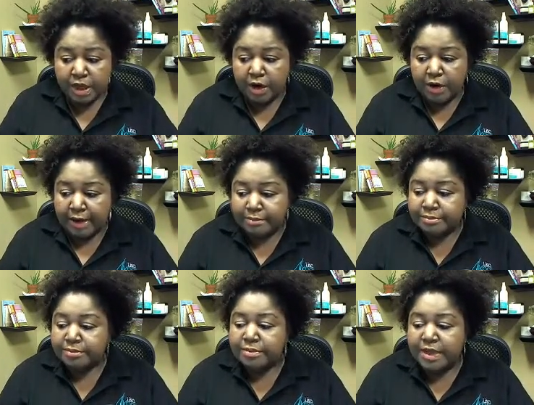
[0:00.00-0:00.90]
All right,
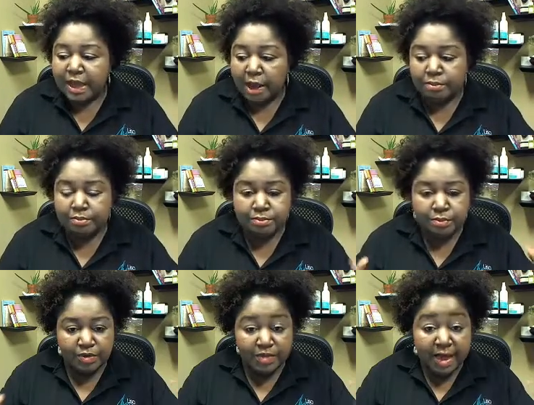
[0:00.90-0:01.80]
now,
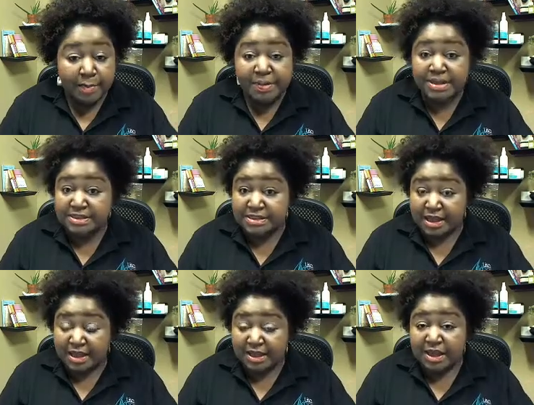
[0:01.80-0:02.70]
with that being
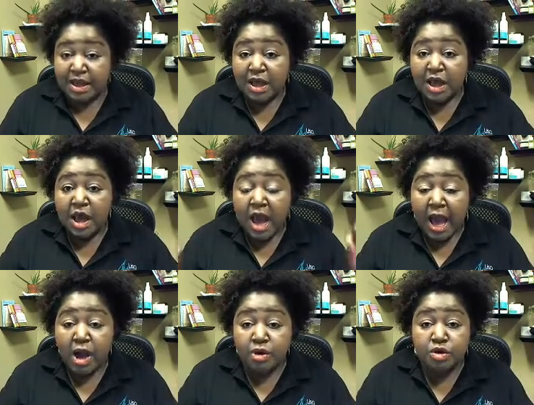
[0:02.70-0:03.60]
said,
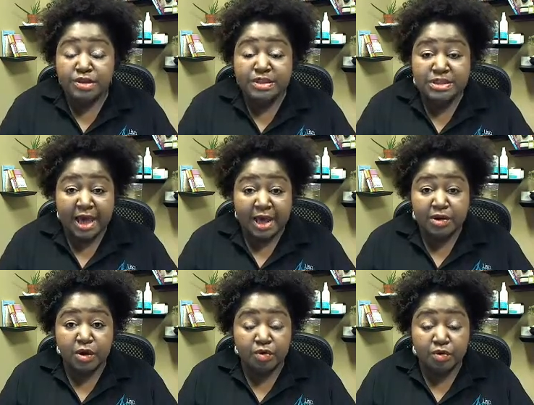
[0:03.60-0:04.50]
how do you decide
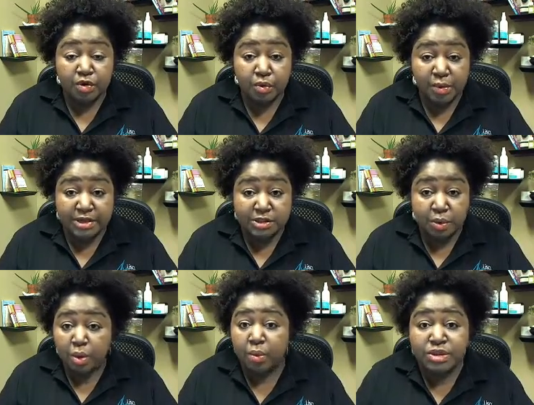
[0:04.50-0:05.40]
on the correct
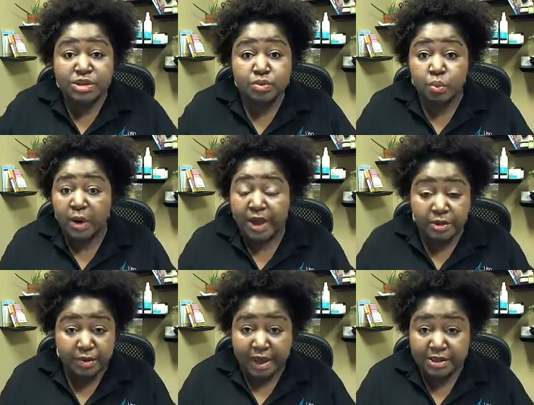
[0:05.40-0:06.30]
oil, which is what
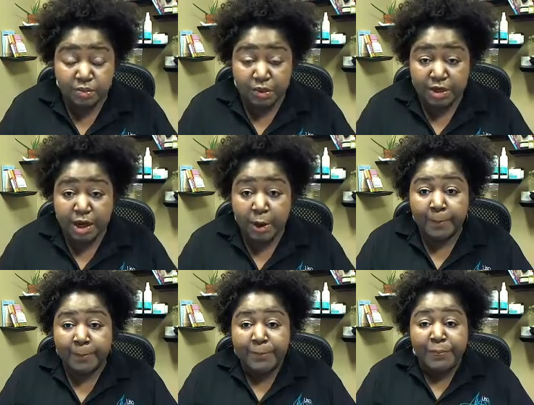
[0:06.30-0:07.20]
you guys want to know?
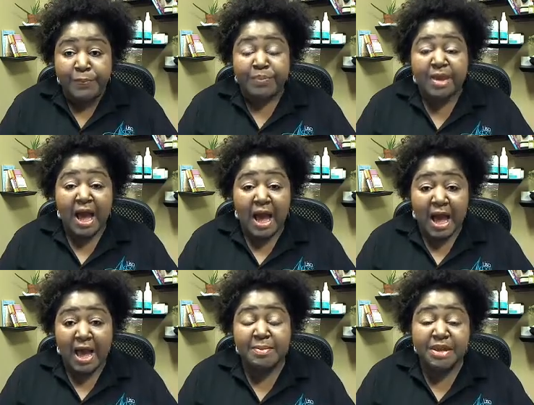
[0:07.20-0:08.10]

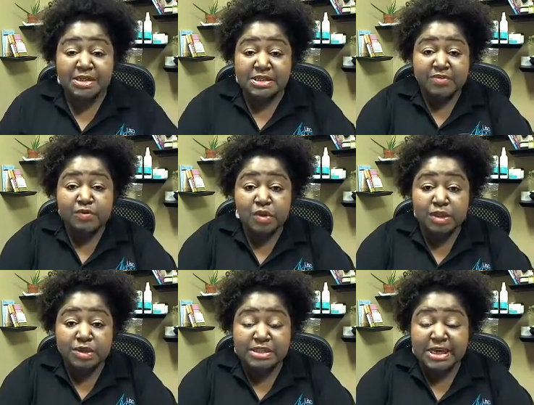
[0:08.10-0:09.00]
I'm going to give you a
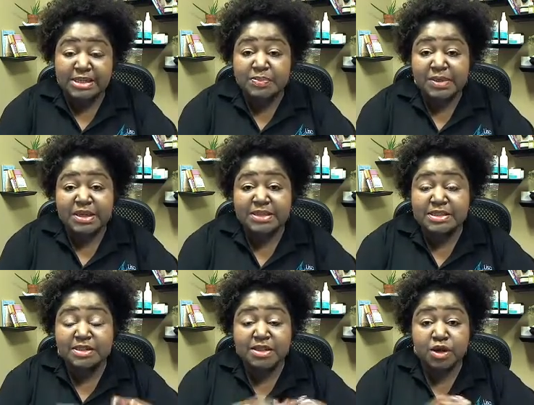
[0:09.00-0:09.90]
little test because
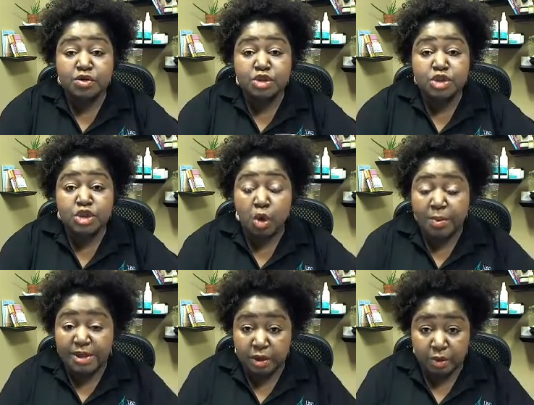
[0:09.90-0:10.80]
there's so
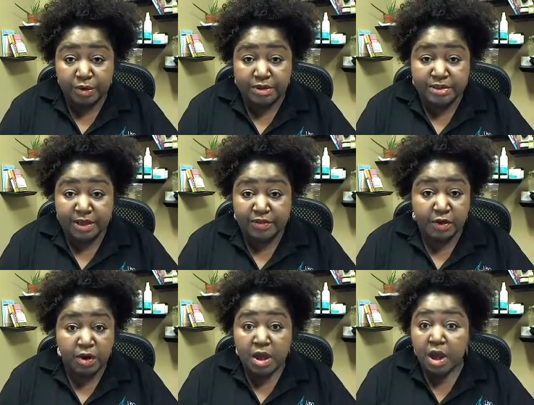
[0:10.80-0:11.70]
many oils out
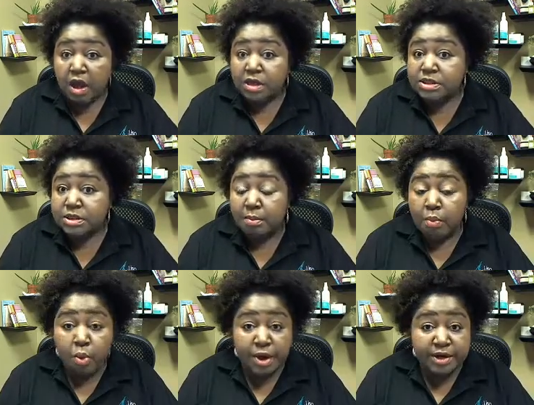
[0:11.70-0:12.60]
there.
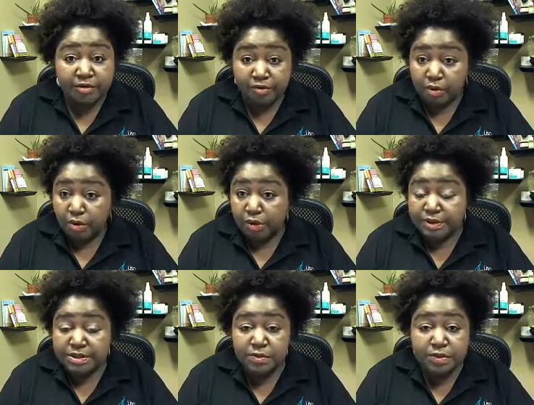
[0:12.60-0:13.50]
Some wonderful
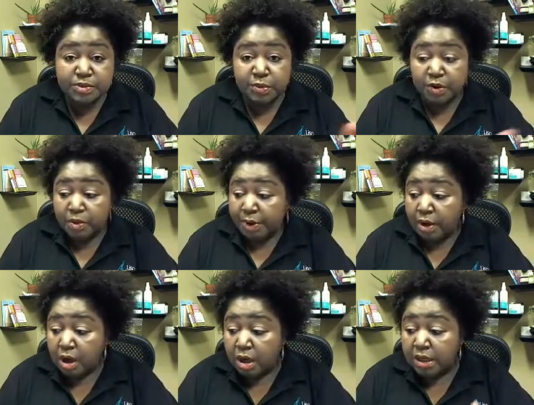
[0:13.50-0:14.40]
oils. Someone spoke about
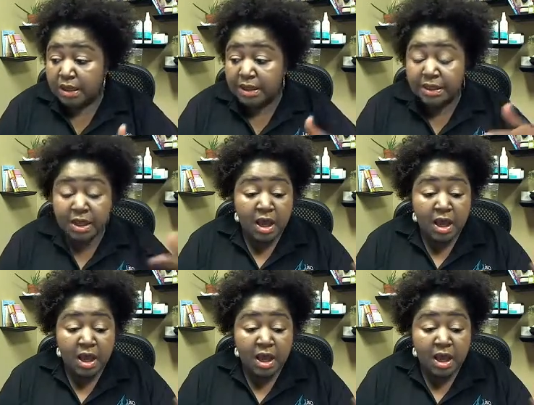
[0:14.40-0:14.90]
argan.